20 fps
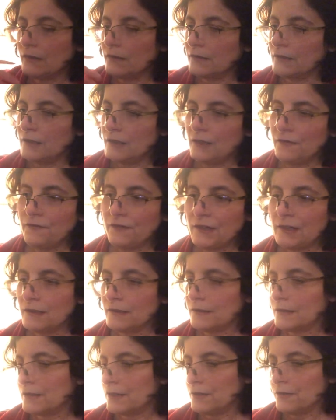Give
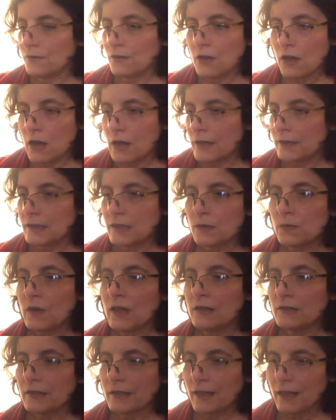it to God as
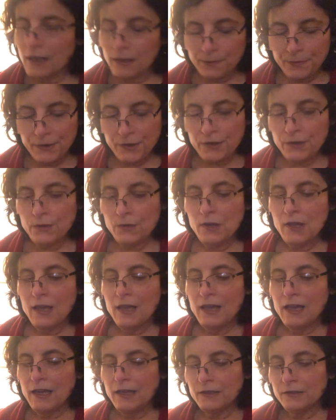well to help you,
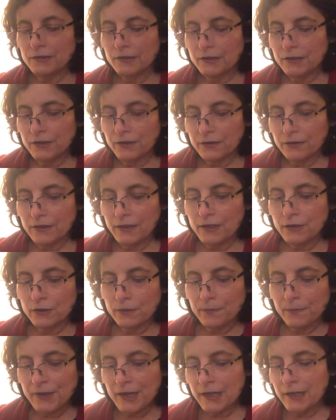and your inner
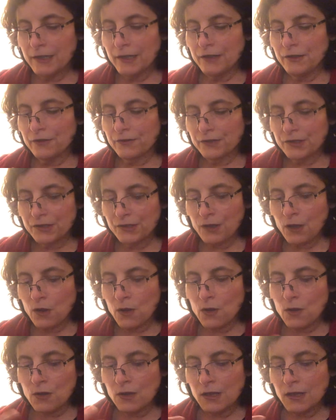being, your
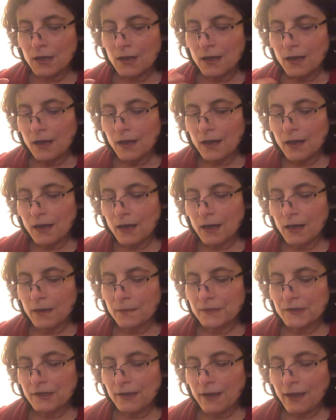soul,
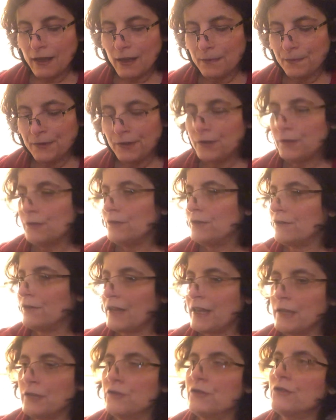to help you, your
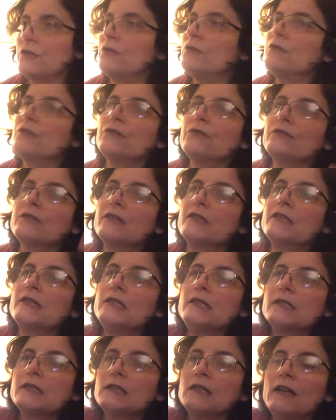angels, your
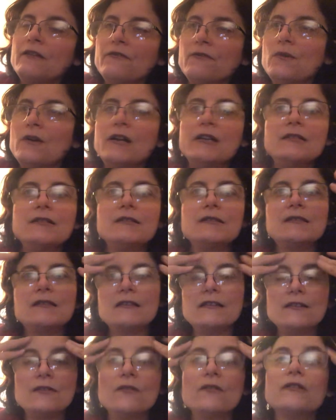deceased loved ones,
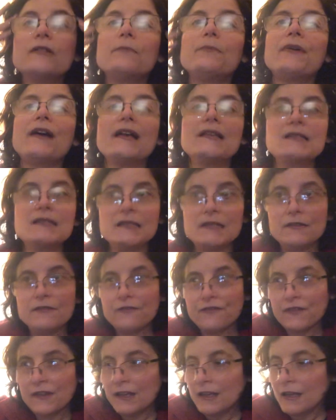you know, all the positive